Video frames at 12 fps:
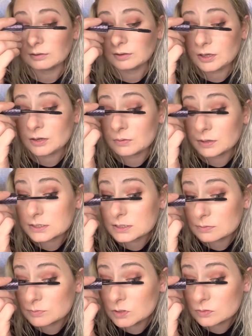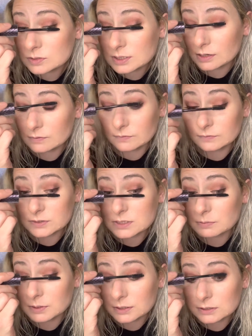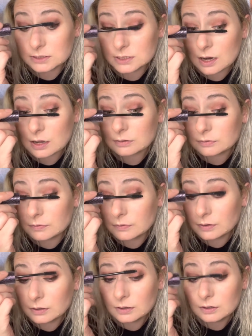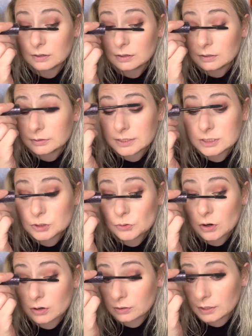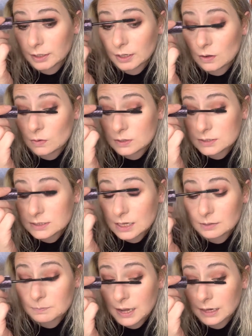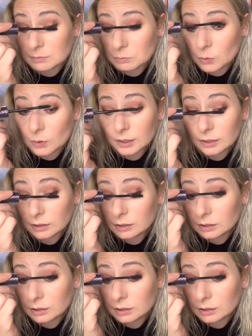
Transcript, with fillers: You know, get some use out of some of your stuff that you already own instead of buying more